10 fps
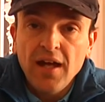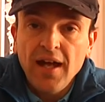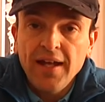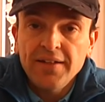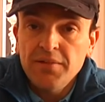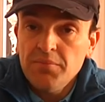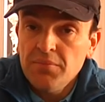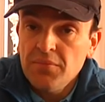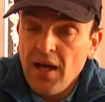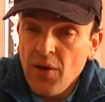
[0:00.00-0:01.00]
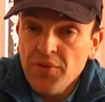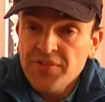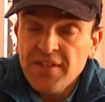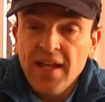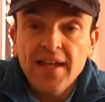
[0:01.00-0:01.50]
and in our
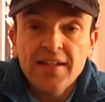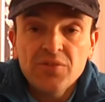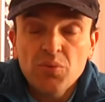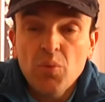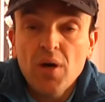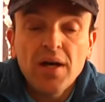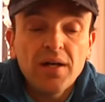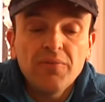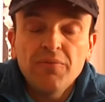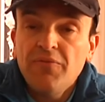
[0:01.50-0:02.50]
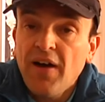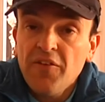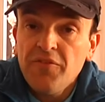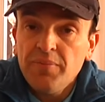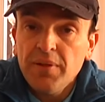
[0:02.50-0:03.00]
stand we were
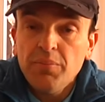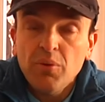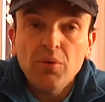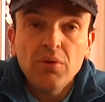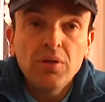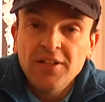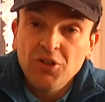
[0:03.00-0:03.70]
5 people.